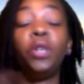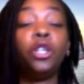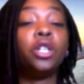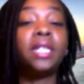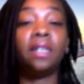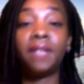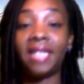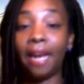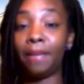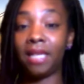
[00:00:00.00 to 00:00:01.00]
you're
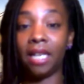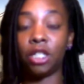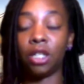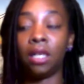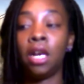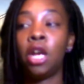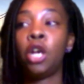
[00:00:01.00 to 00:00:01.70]
self-sabotaging,